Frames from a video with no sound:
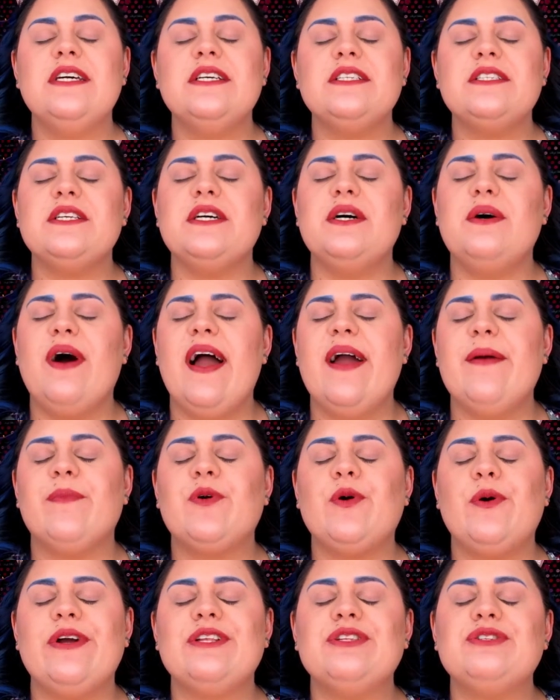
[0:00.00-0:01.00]
So I'm
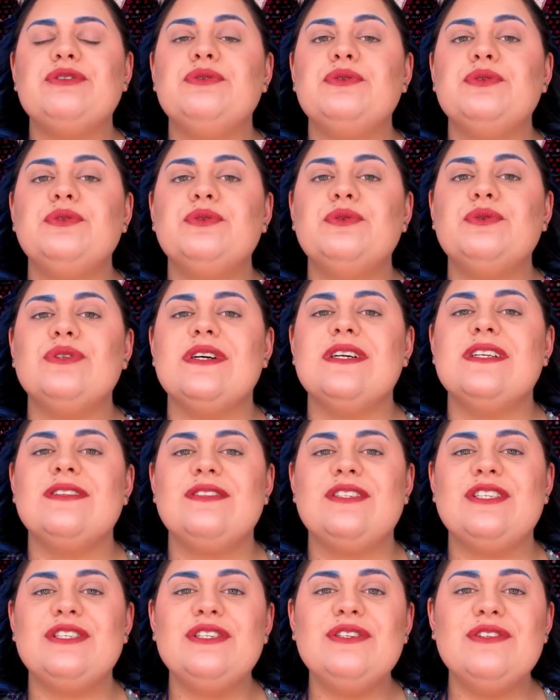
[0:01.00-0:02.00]
going to
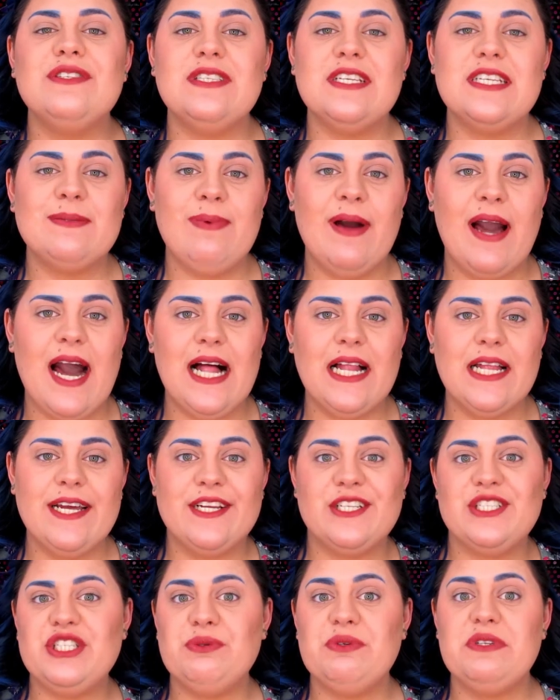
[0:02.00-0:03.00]
use this
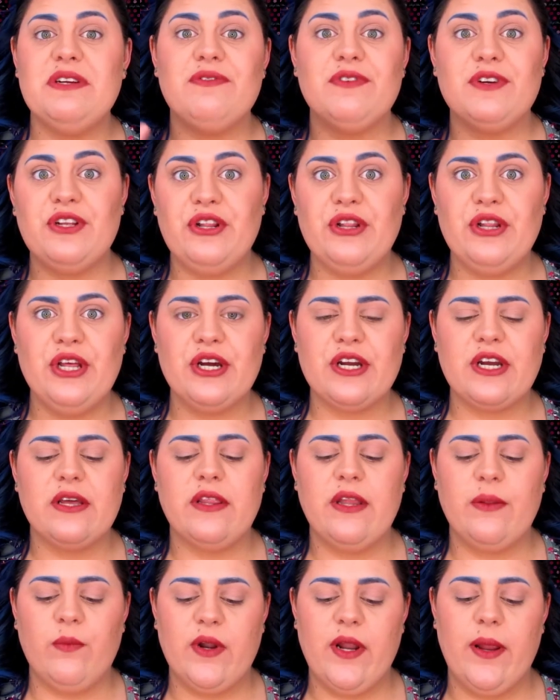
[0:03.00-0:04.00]
palette, do a different look
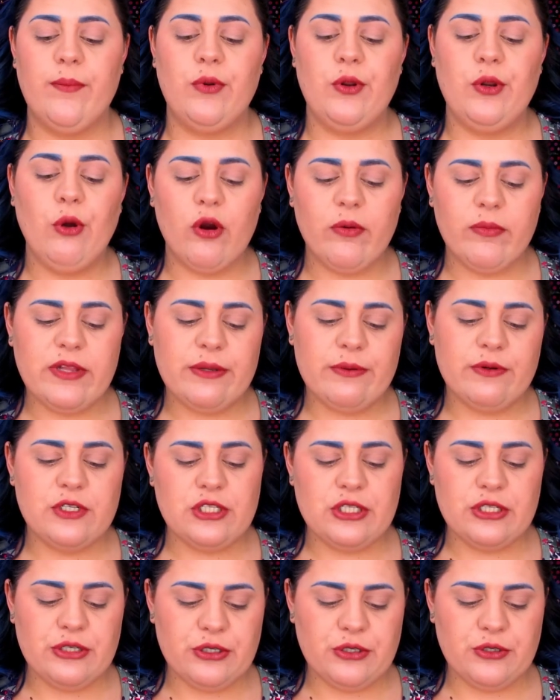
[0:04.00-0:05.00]
than what I normally would
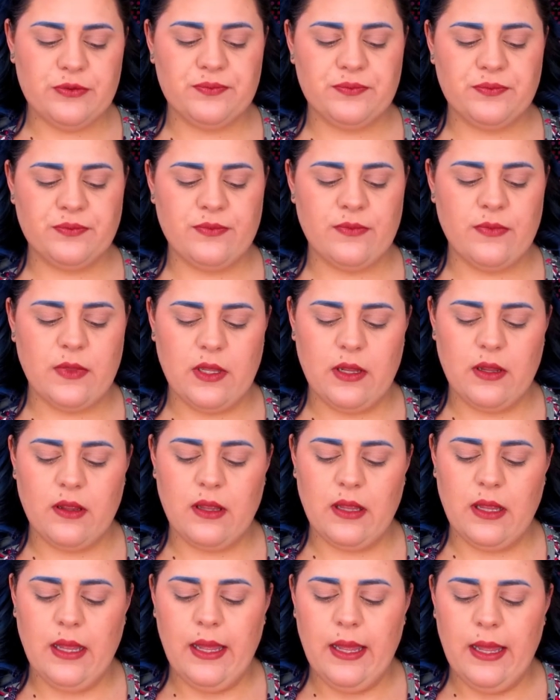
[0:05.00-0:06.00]
do.
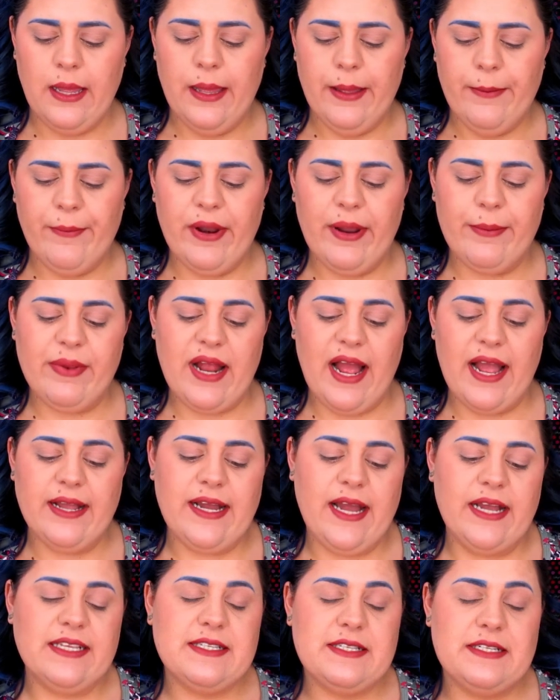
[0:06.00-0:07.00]
But I mean,
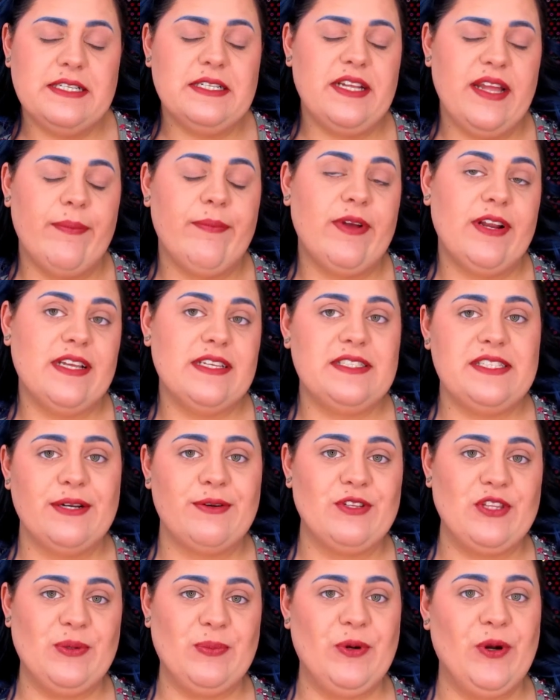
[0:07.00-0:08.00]
I still am gonna stick
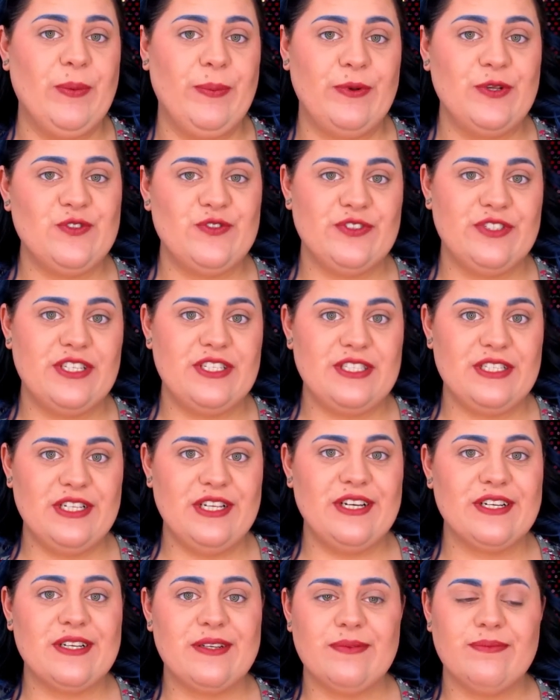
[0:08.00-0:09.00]
with the purples for this
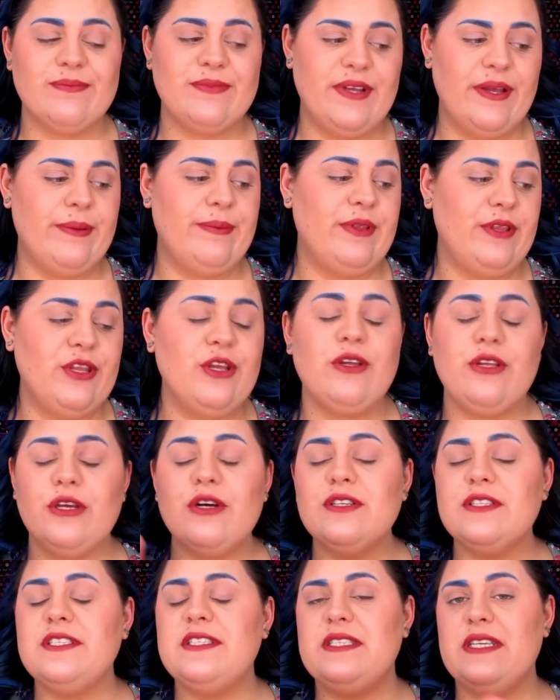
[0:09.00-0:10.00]
look, but I mean,
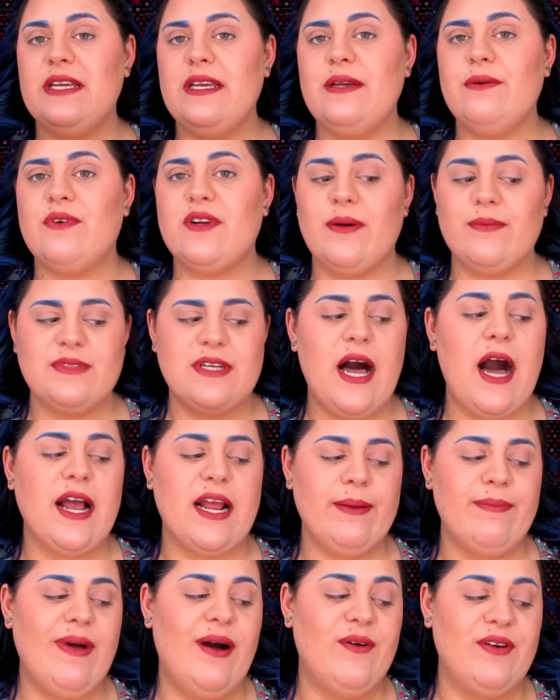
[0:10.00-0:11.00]
you'll see what I'm
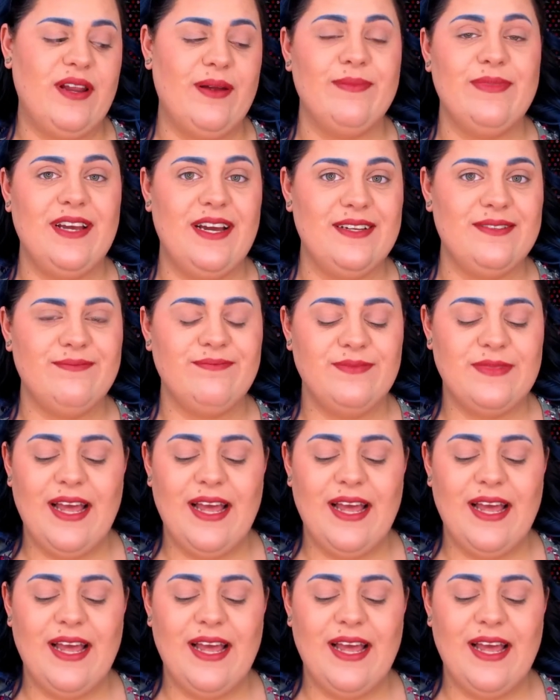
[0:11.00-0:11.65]
talking about when I'm done.